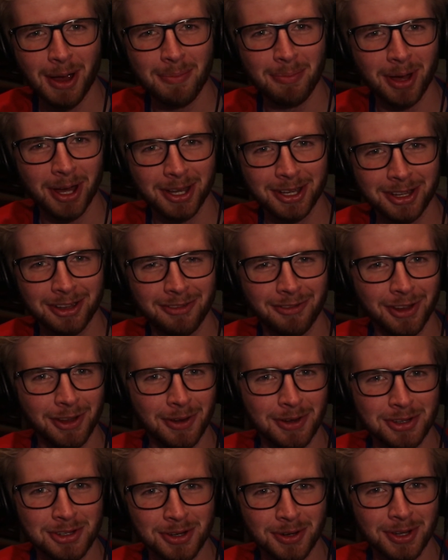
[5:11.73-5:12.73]
button if you
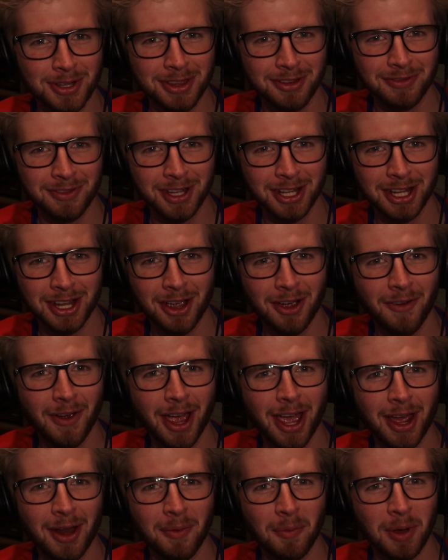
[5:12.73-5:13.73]
enjoyed the video
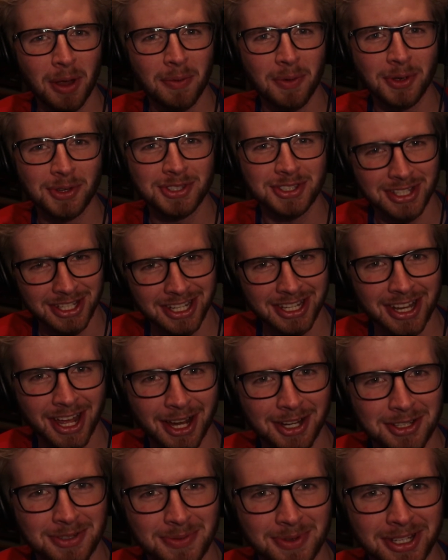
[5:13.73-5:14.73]
and we will see you
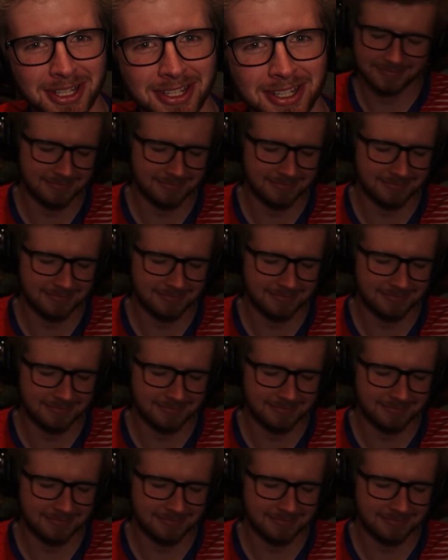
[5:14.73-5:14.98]
next week.